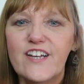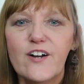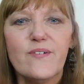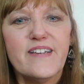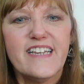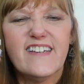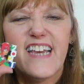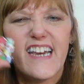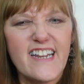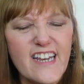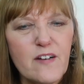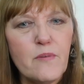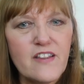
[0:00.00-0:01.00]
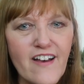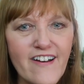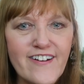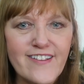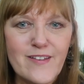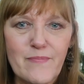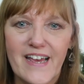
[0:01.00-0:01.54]
you don't get him a
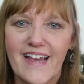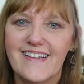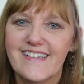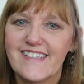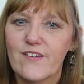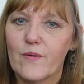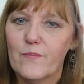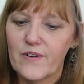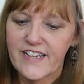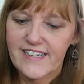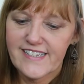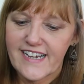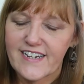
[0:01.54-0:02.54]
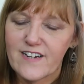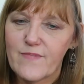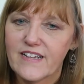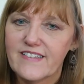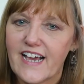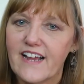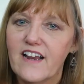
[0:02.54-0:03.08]
lot on the pins, so I'm pretty excited
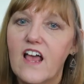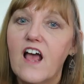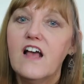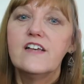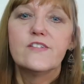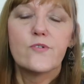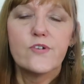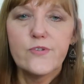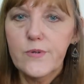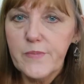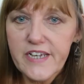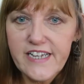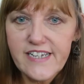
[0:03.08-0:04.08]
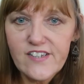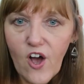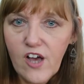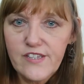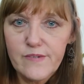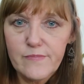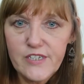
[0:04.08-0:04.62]
about that. Sorcerer Mickey's
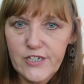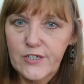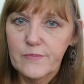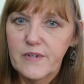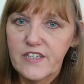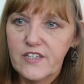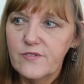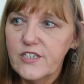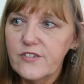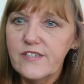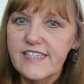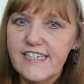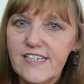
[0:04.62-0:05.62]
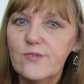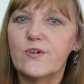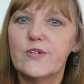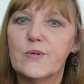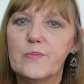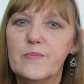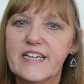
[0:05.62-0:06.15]
awesome too, but you do see
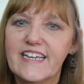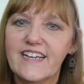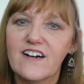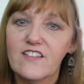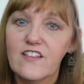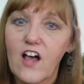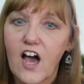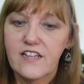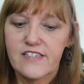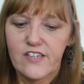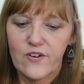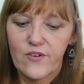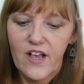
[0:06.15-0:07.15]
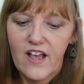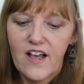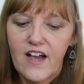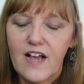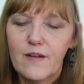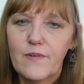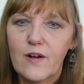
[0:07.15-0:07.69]
Sorcerer Mickey a lot. So
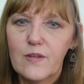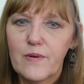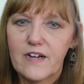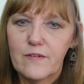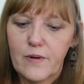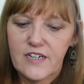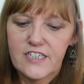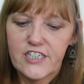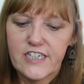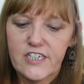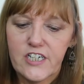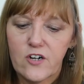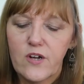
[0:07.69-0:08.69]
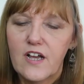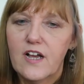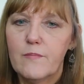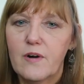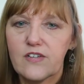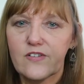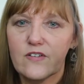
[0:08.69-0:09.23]
I'm all about Panchito.
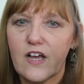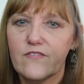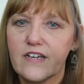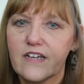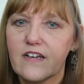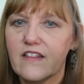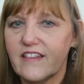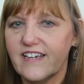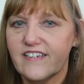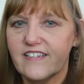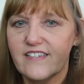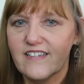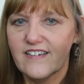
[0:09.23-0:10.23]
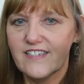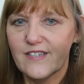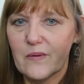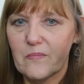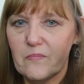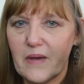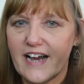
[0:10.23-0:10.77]
I'm also loving this
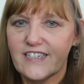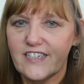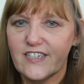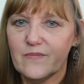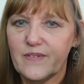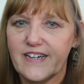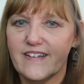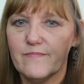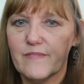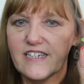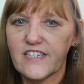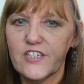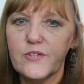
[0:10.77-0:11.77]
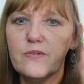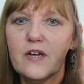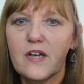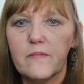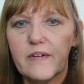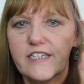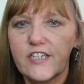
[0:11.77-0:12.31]
Sebastian pin, my two,
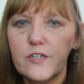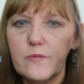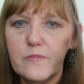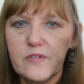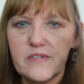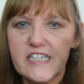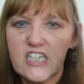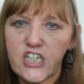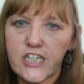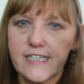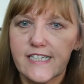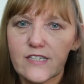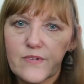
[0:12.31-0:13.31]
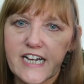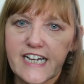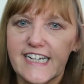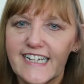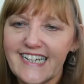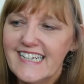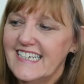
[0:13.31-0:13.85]
my two musicians,
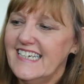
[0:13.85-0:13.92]
right?